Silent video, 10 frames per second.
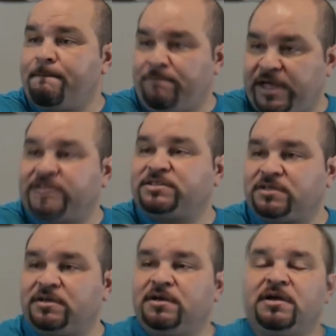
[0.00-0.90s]
Yes.
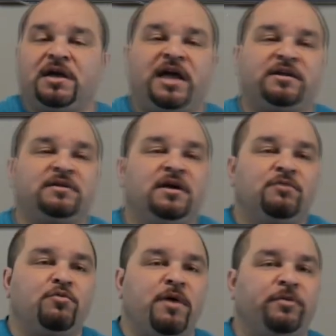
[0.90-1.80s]
And
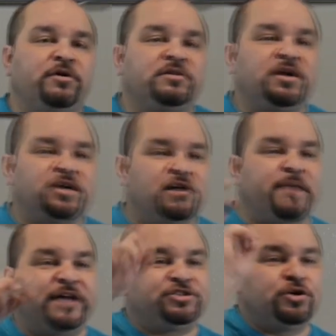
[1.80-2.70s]
remember the young
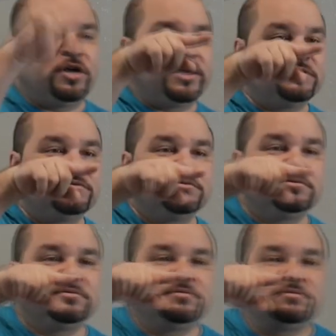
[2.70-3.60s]
man Julian,
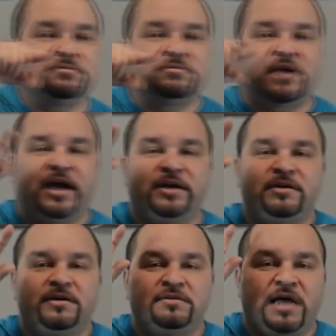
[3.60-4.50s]
okay,
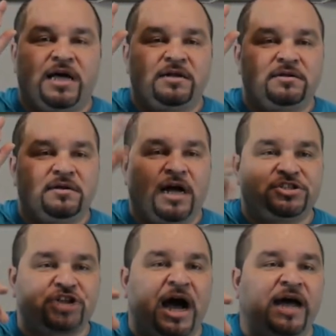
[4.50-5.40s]
that
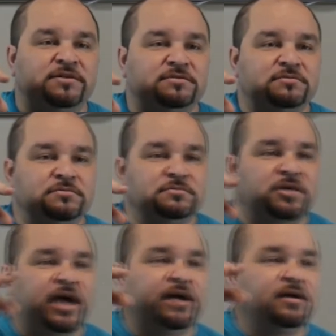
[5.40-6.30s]
got shot,
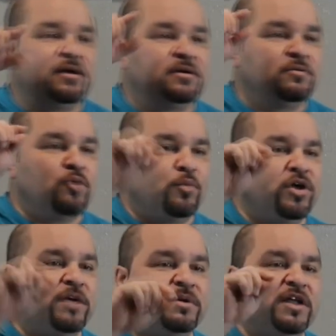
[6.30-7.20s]
okay? Remember
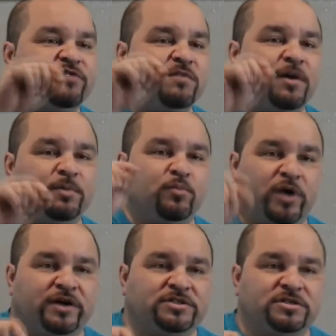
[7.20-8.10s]
him and lift him up in
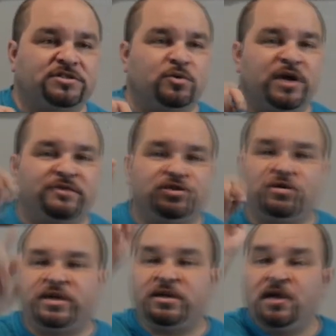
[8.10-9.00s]
prayer too. So we have
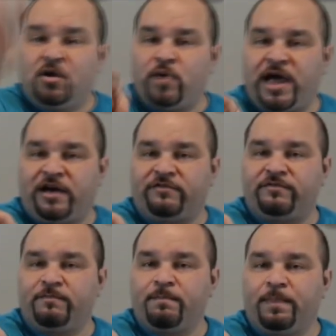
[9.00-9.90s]
Julian, we
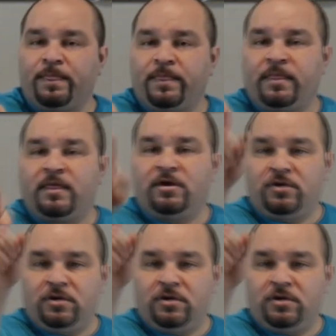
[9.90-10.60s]
have brother